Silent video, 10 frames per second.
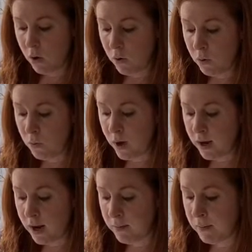What
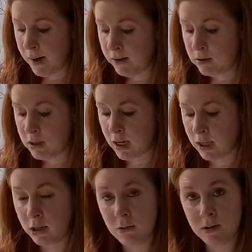I'm about to tell
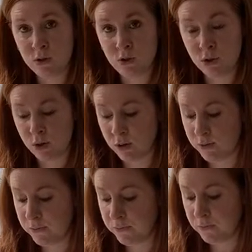you is true.
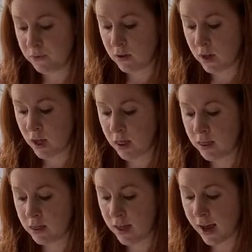
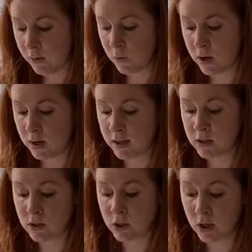That one is
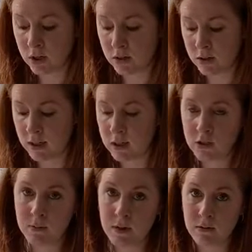certainly to
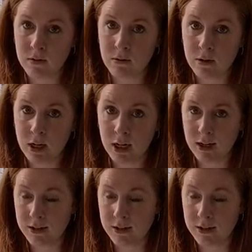be rewarded.